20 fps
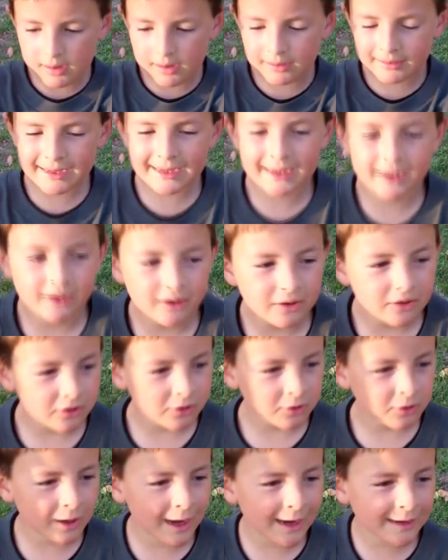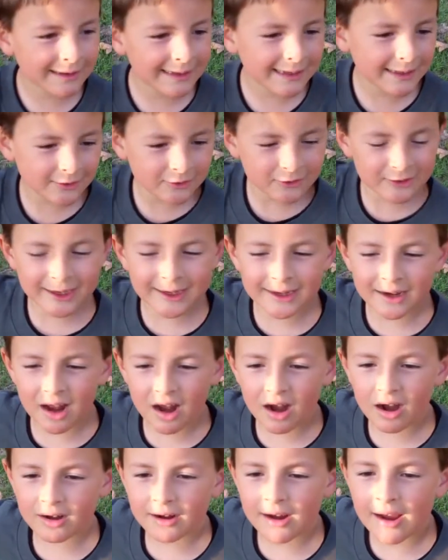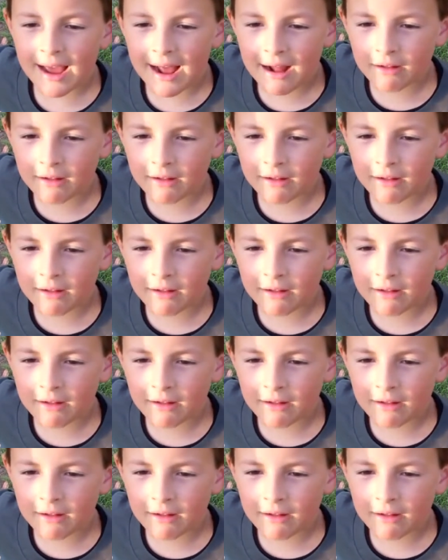I think I teaching her